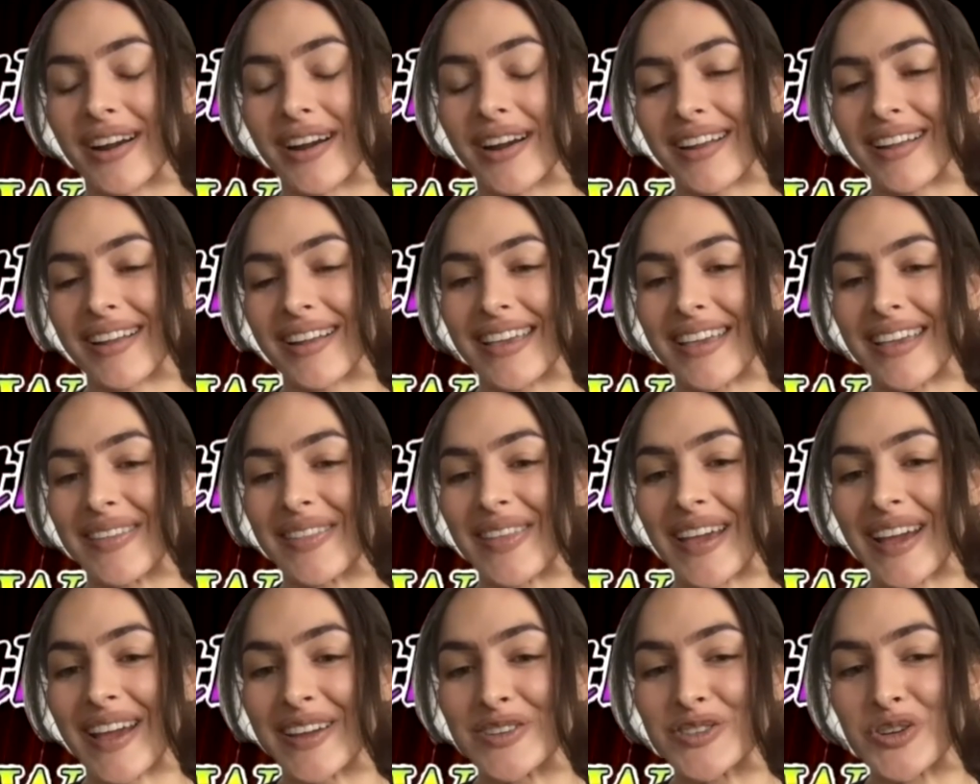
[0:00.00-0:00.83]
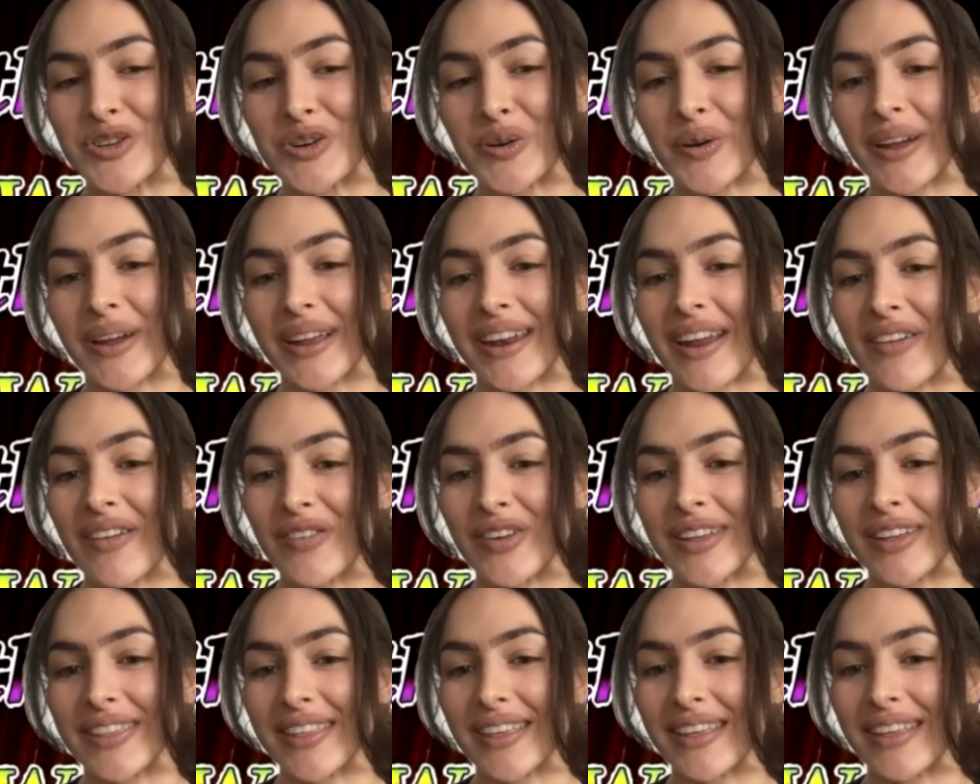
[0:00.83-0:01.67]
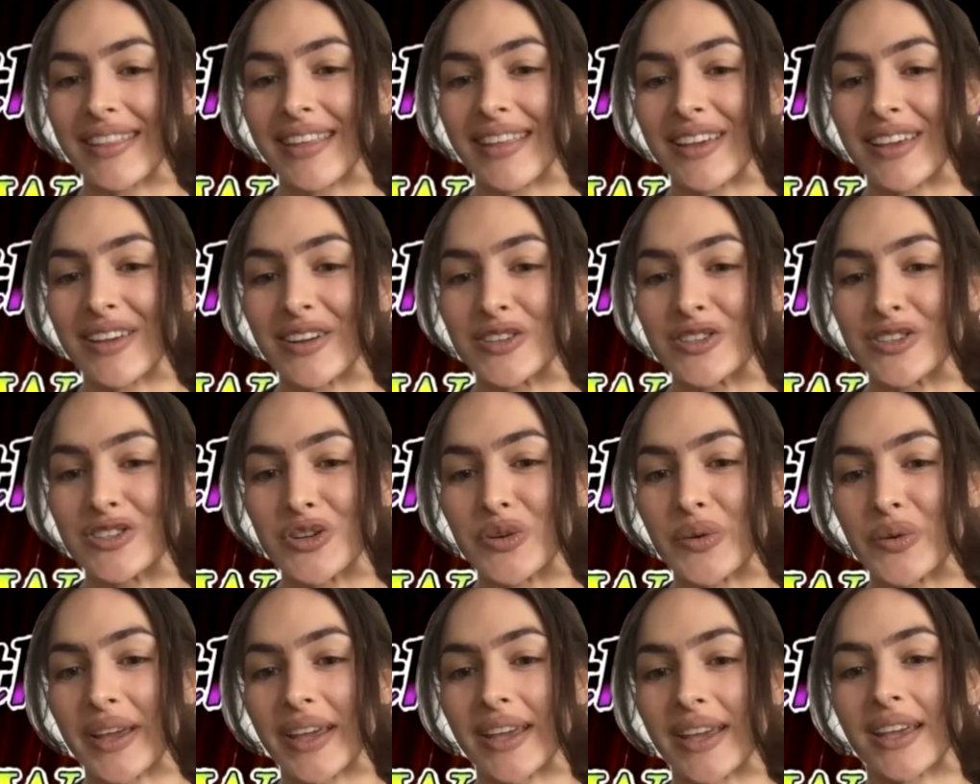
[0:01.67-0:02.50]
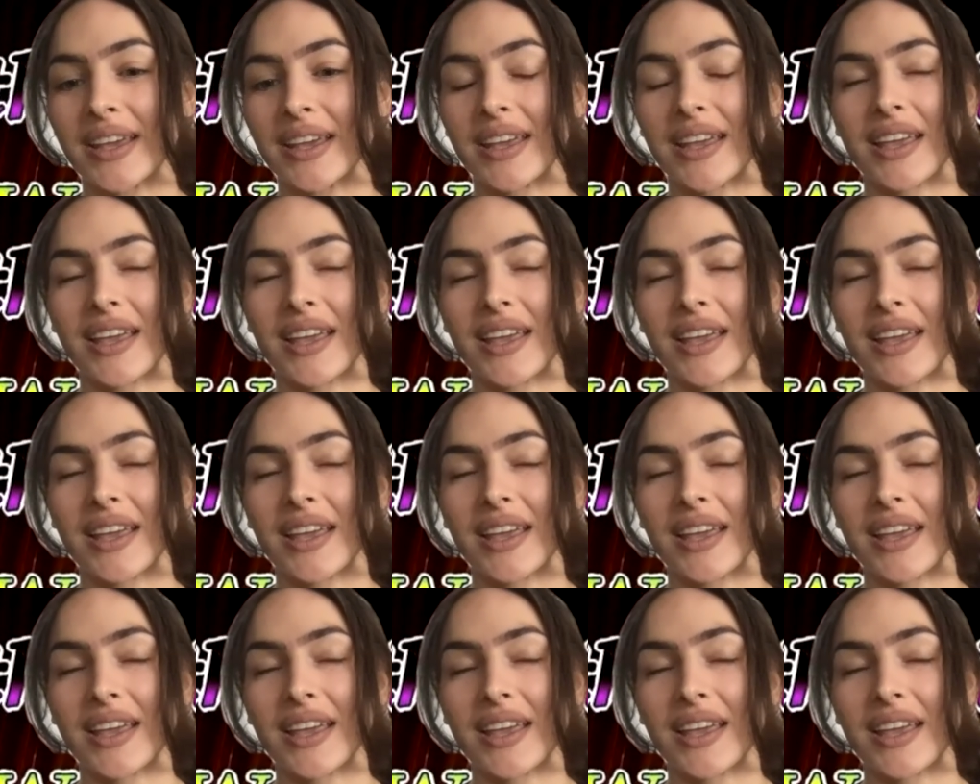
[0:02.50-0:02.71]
Keith Andrew and everything that you're doing.